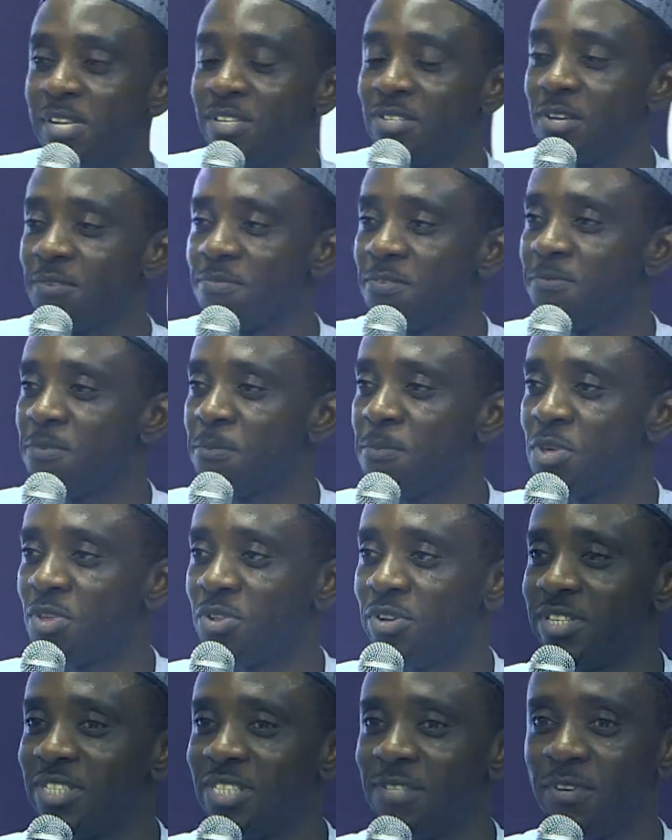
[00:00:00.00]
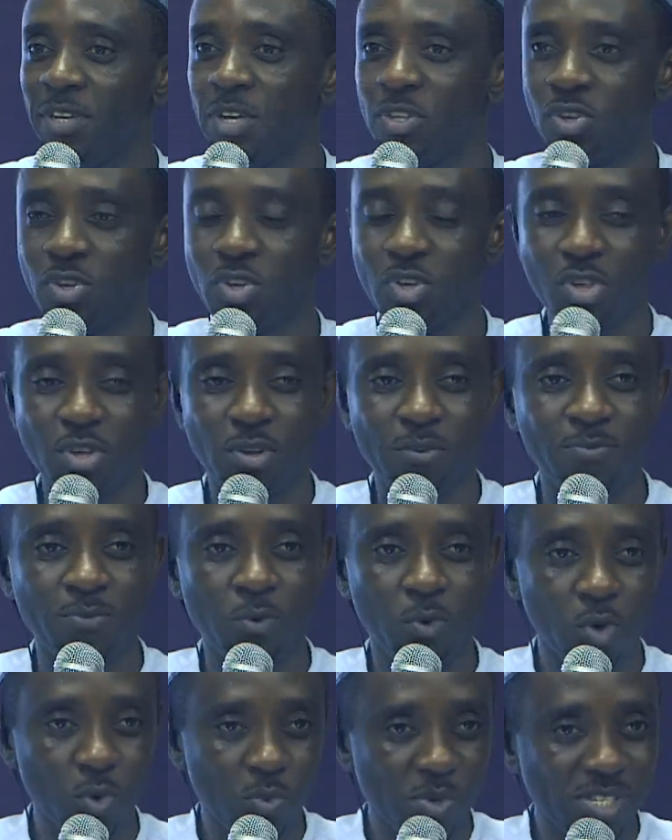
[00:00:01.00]
of Information and Civic Education for
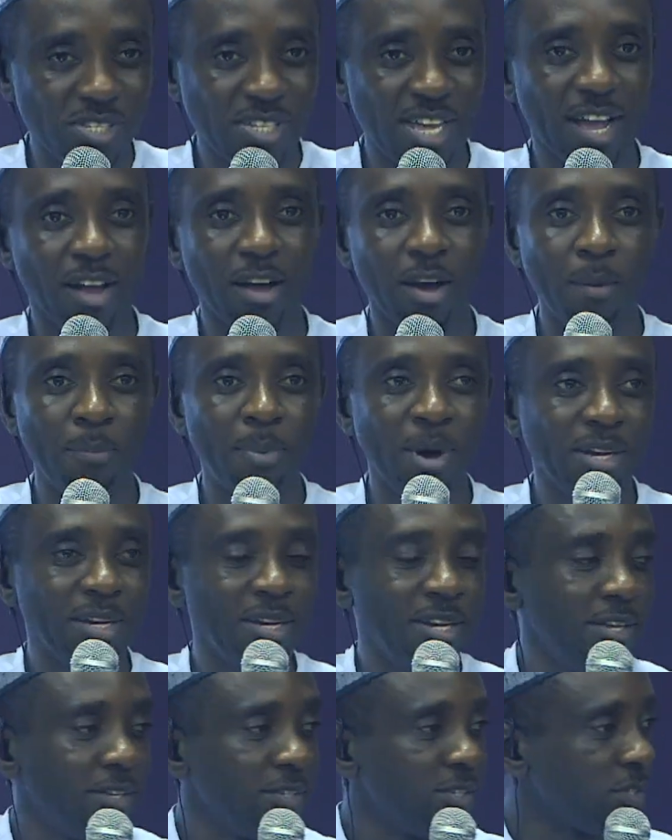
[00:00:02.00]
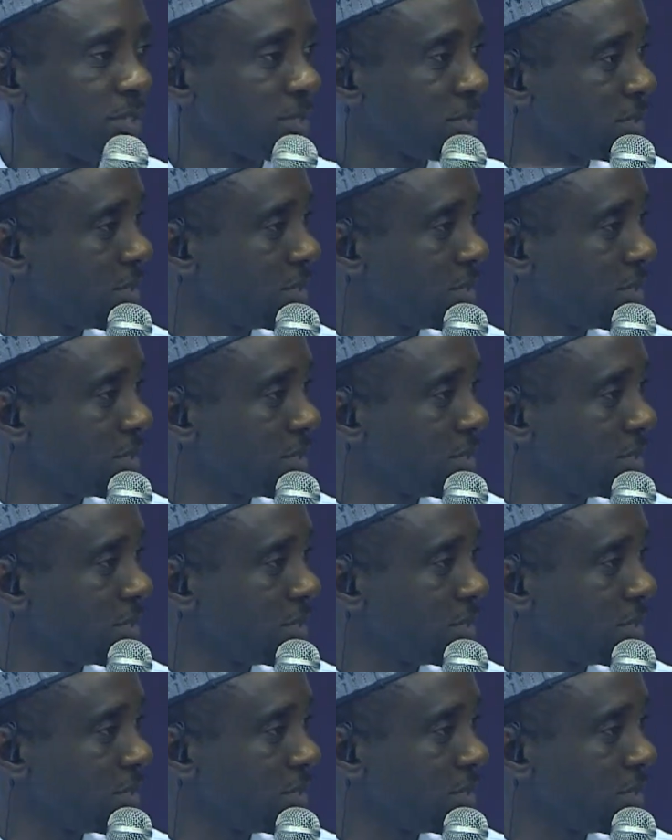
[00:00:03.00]
always thank our partners.